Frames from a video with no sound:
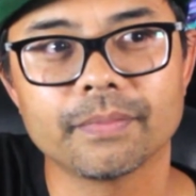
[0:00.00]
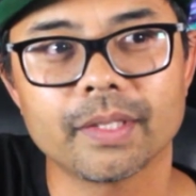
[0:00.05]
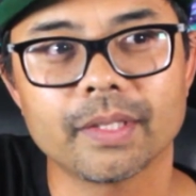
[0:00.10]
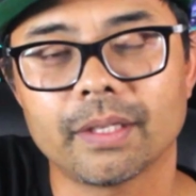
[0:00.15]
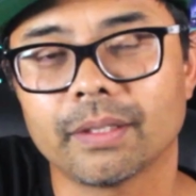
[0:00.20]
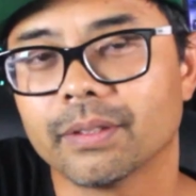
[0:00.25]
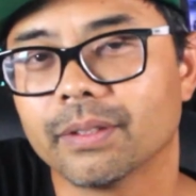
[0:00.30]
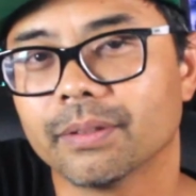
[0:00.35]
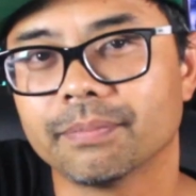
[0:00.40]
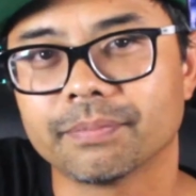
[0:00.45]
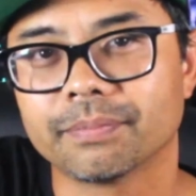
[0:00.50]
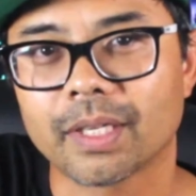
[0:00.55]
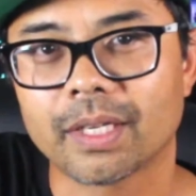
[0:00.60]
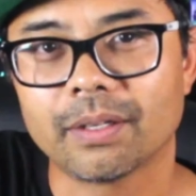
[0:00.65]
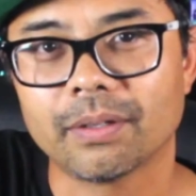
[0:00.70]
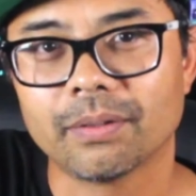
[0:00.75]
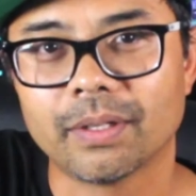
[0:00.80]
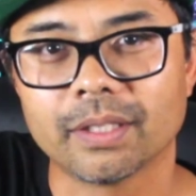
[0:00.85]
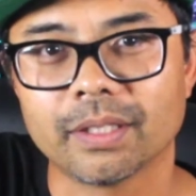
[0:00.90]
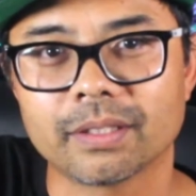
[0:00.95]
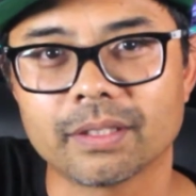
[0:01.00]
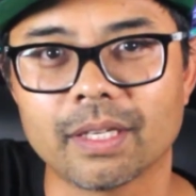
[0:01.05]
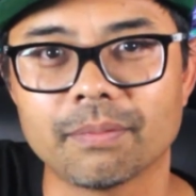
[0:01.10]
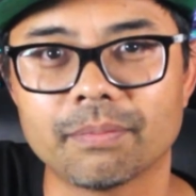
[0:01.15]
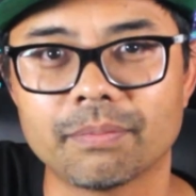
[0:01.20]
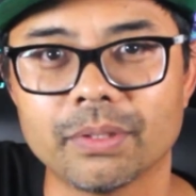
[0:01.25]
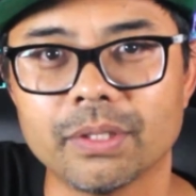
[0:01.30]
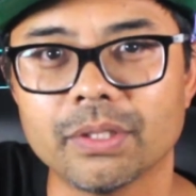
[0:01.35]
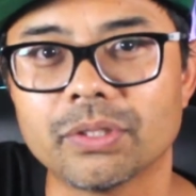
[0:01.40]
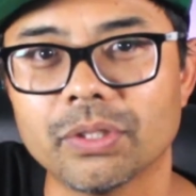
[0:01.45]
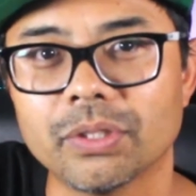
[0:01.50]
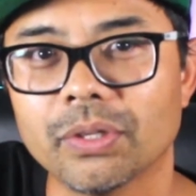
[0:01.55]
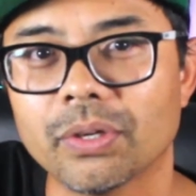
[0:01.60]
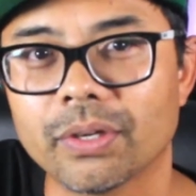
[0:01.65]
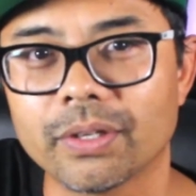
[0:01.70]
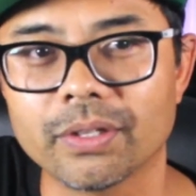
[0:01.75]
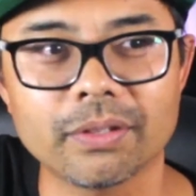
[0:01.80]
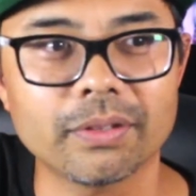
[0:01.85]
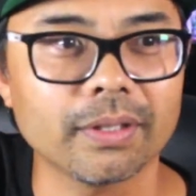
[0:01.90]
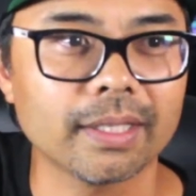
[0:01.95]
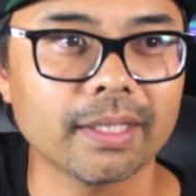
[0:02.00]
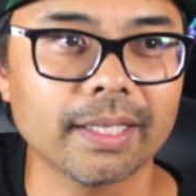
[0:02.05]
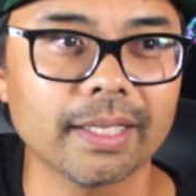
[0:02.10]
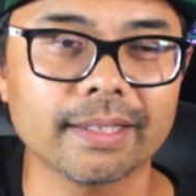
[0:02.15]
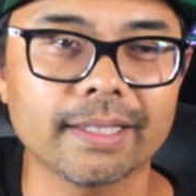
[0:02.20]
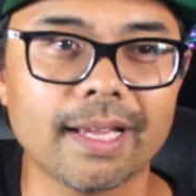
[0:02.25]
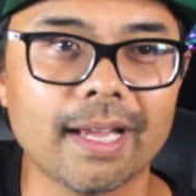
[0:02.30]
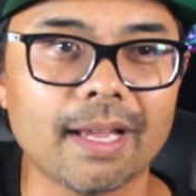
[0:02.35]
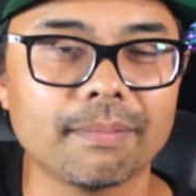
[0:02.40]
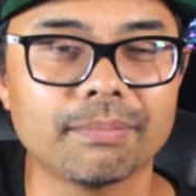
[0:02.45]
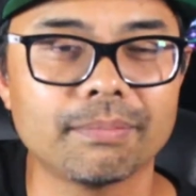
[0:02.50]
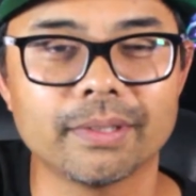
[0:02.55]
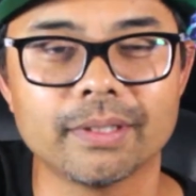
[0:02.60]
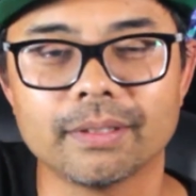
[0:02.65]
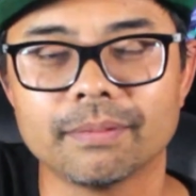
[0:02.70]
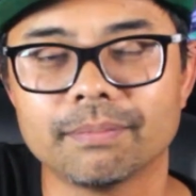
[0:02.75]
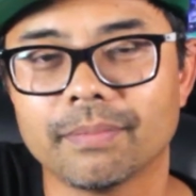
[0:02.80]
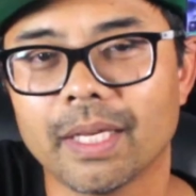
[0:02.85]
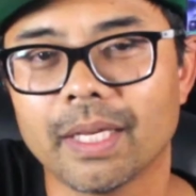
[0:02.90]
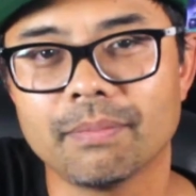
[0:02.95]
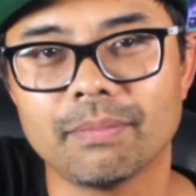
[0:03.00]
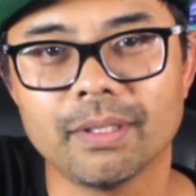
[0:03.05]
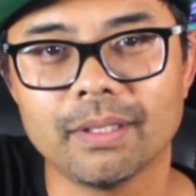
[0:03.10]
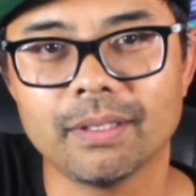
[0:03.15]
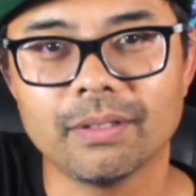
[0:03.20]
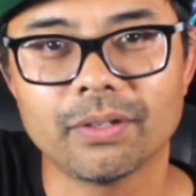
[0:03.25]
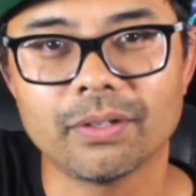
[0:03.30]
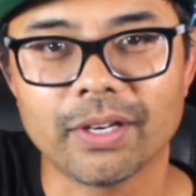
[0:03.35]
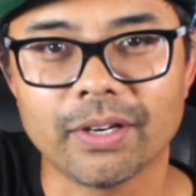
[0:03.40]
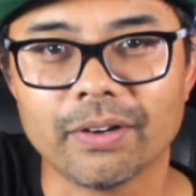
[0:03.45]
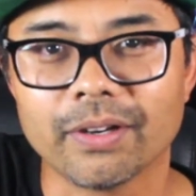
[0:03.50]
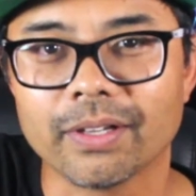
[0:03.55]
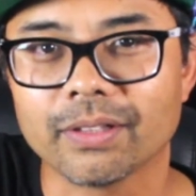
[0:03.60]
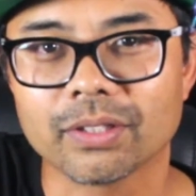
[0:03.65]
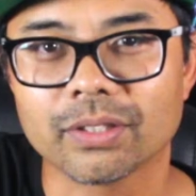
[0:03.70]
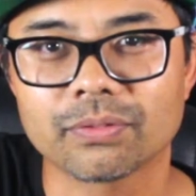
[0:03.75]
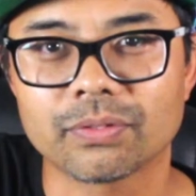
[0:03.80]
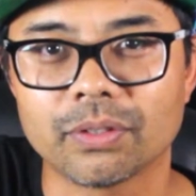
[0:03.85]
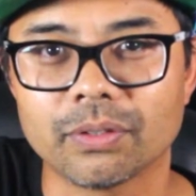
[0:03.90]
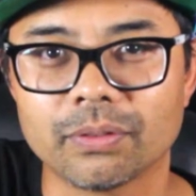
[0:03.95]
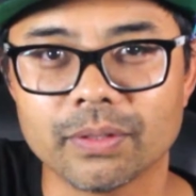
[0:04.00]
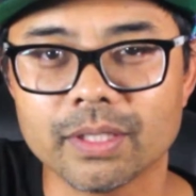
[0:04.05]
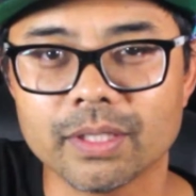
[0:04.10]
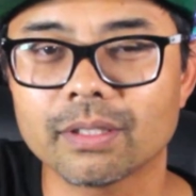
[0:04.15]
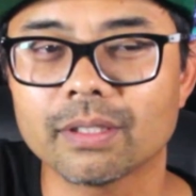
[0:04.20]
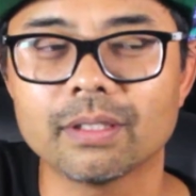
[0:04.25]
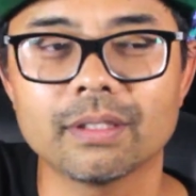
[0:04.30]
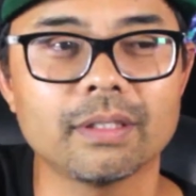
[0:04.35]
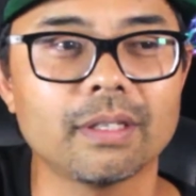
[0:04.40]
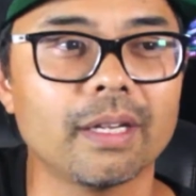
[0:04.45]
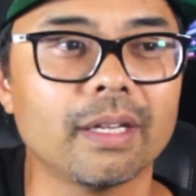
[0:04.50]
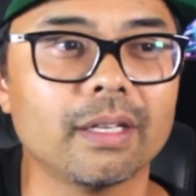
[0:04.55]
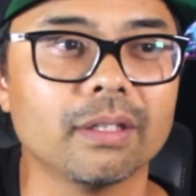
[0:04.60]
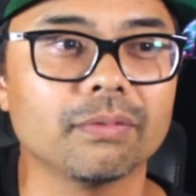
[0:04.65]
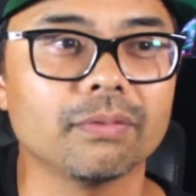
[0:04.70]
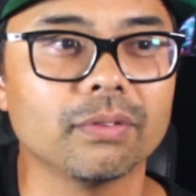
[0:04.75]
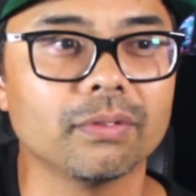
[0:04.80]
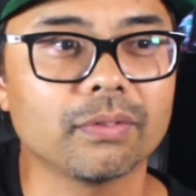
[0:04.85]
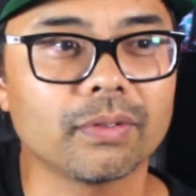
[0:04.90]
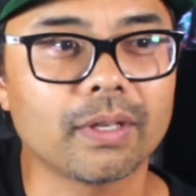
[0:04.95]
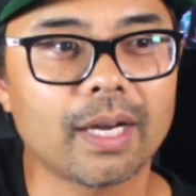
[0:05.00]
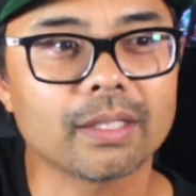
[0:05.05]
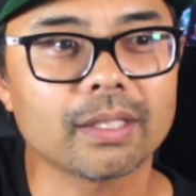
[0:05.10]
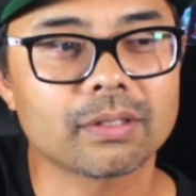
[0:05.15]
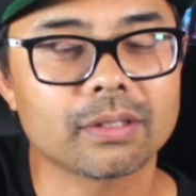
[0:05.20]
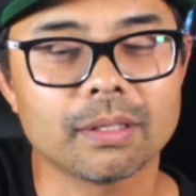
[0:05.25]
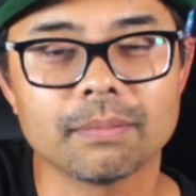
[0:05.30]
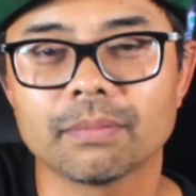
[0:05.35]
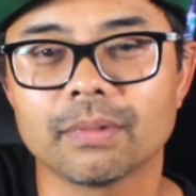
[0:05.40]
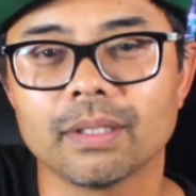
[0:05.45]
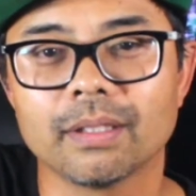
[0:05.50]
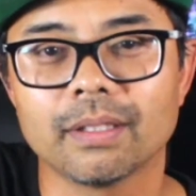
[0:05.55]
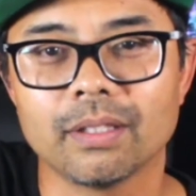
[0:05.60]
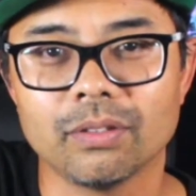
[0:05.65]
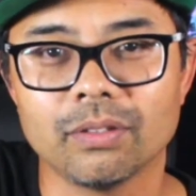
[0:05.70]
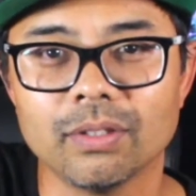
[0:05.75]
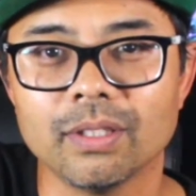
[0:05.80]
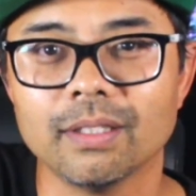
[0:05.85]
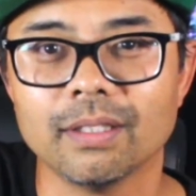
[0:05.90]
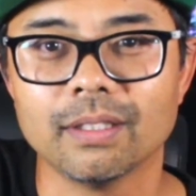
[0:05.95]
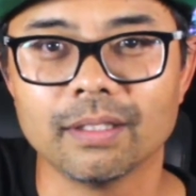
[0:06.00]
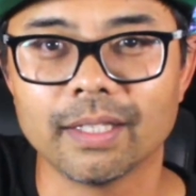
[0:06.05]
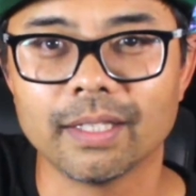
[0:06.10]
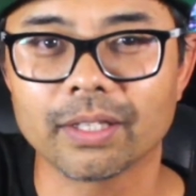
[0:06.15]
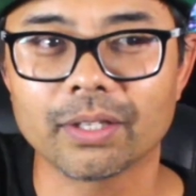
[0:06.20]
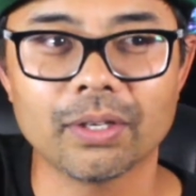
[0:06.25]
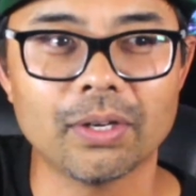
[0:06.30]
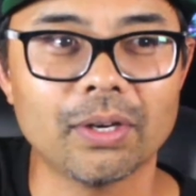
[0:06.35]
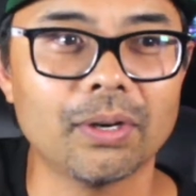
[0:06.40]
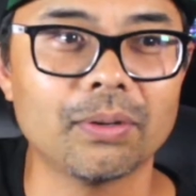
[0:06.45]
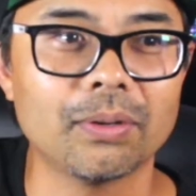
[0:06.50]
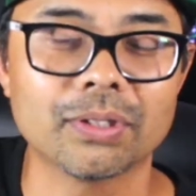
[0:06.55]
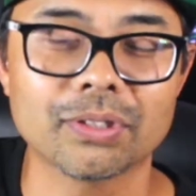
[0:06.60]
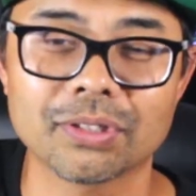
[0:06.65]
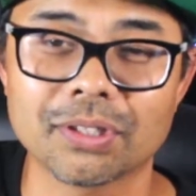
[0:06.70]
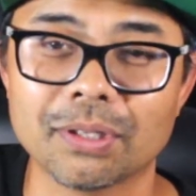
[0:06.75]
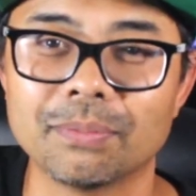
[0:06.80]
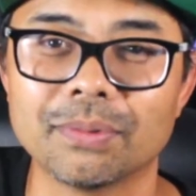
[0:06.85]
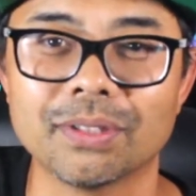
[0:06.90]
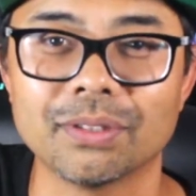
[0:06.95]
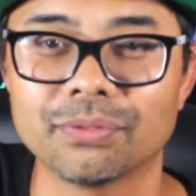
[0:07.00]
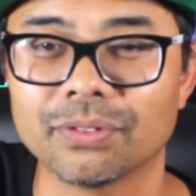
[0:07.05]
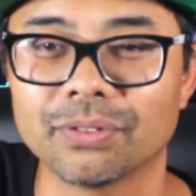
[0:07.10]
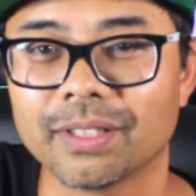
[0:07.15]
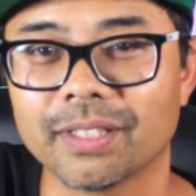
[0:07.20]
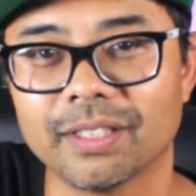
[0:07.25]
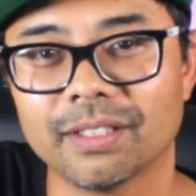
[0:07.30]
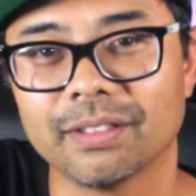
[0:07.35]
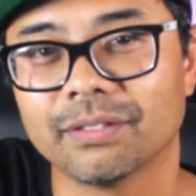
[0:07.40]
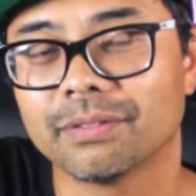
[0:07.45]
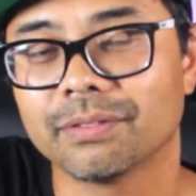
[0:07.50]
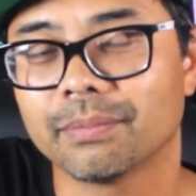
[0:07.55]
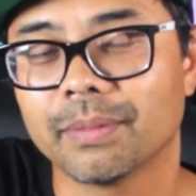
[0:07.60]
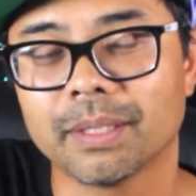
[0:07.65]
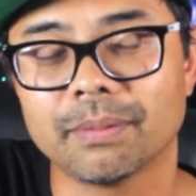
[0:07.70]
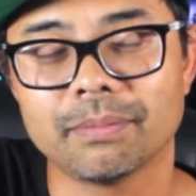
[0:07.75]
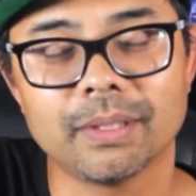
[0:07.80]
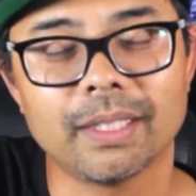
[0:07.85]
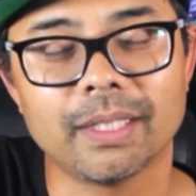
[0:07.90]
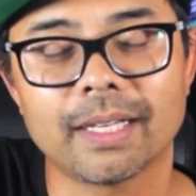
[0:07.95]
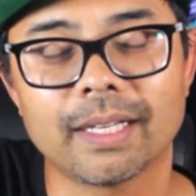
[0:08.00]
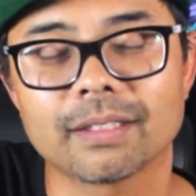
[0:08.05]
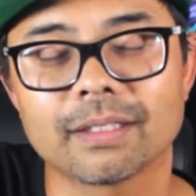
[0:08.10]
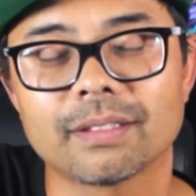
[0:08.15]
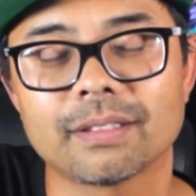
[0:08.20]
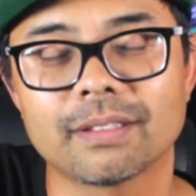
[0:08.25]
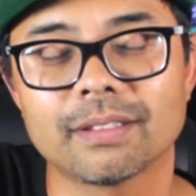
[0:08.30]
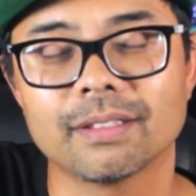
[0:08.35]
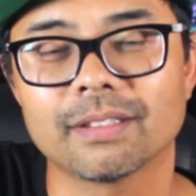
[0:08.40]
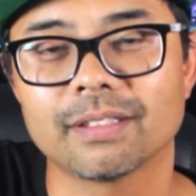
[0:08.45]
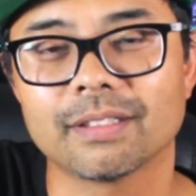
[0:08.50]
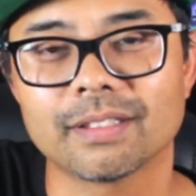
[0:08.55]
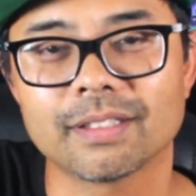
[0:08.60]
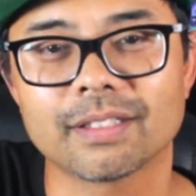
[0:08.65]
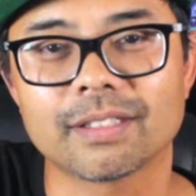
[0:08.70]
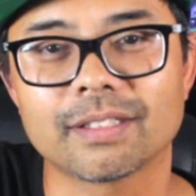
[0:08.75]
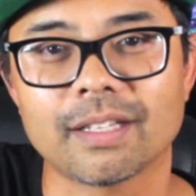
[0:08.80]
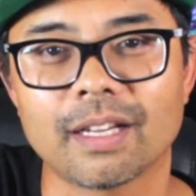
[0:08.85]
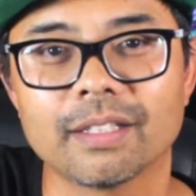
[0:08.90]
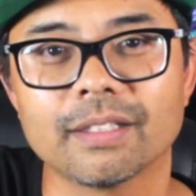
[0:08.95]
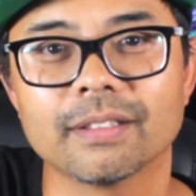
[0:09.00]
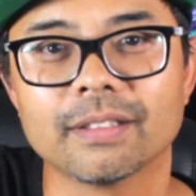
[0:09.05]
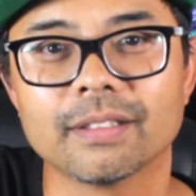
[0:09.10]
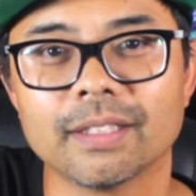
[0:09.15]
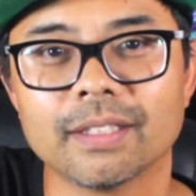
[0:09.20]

I don't know. I don't want to sound preachy or anything like that, but maybe you're hearing this for a reason. And if you've got something that you need to let go or someone to forgive, maybe this is a sign.